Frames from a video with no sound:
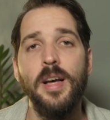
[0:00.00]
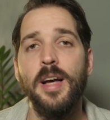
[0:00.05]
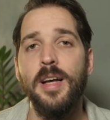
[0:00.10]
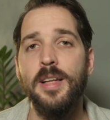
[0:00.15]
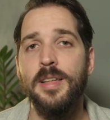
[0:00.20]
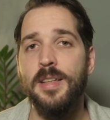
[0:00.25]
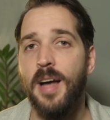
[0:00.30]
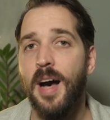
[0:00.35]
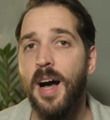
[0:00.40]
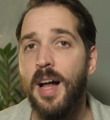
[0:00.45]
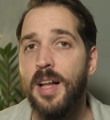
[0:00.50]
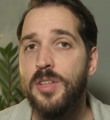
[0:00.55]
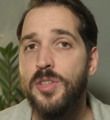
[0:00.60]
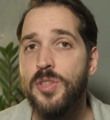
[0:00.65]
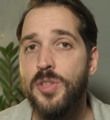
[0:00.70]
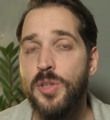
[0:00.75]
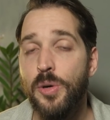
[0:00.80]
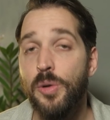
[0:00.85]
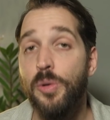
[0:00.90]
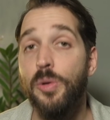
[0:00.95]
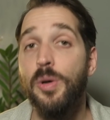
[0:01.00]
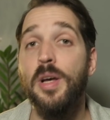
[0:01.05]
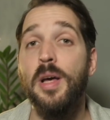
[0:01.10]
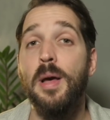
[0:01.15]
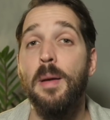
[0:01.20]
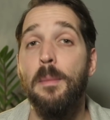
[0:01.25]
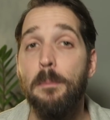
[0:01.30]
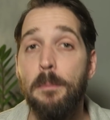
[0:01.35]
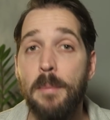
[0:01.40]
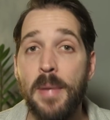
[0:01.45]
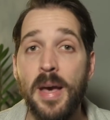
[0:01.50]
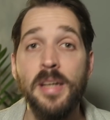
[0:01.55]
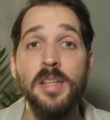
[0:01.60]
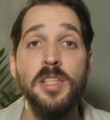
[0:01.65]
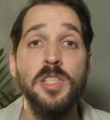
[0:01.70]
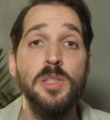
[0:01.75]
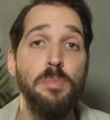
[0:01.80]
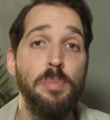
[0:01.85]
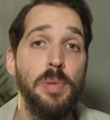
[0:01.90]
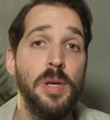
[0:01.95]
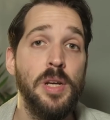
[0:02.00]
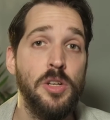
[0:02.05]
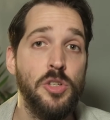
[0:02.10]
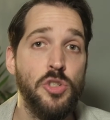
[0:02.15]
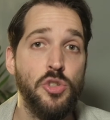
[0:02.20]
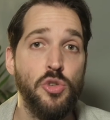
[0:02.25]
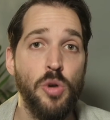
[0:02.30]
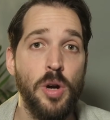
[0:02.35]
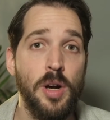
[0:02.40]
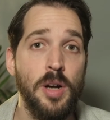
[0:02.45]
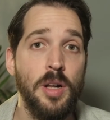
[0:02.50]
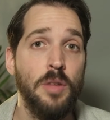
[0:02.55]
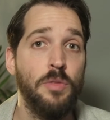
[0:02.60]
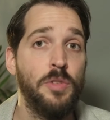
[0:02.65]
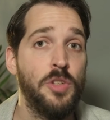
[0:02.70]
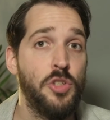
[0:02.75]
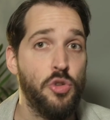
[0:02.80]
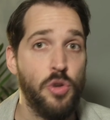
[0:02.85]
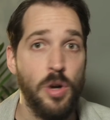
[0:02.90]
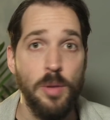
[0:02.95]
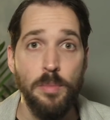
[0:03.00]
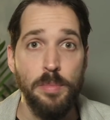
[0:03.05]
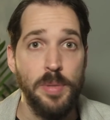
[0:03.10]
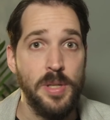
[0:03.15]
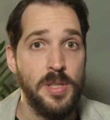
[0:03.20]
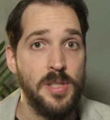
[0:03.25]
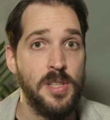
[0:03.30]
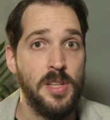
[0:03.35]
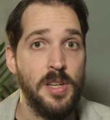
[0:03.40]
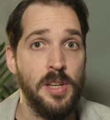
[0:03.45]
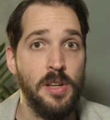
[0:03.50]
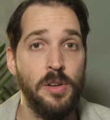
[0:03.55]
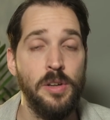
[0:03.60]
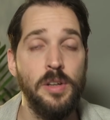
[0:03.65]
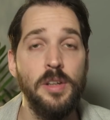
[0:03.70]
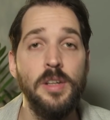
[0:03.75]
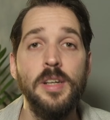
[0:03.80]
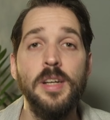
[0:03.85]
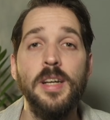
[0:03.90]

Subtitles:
And also, many speakers struggle with trumpets here